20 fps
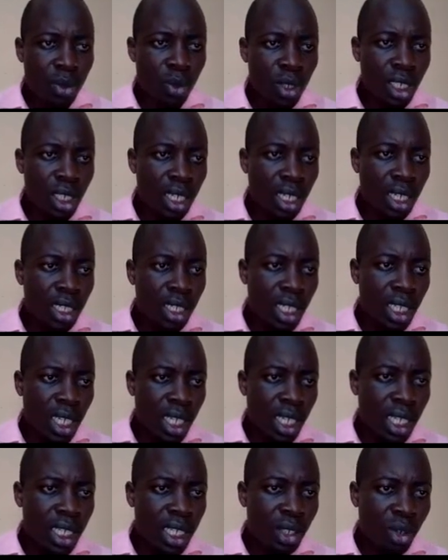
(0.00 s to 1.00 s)
We shall
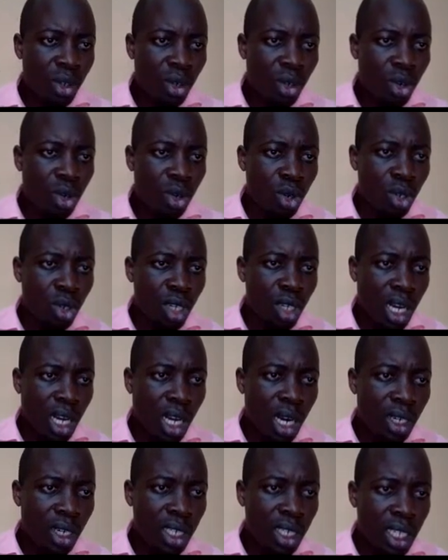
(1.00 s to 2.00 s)
select all
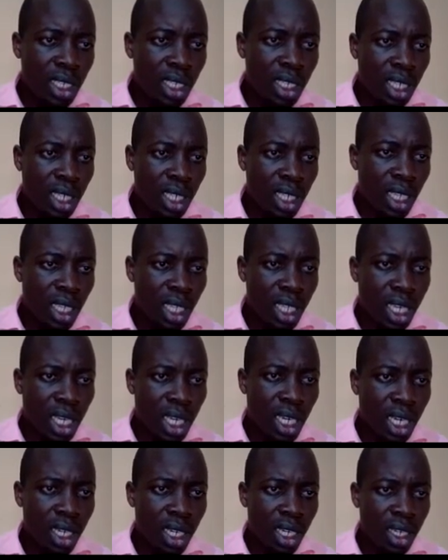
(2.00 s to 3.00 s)
our data
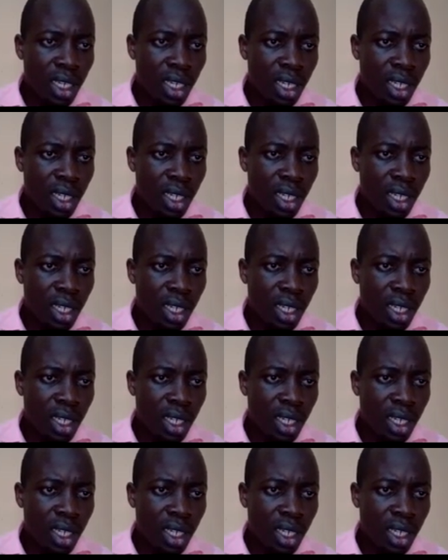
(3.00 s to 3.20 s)
here.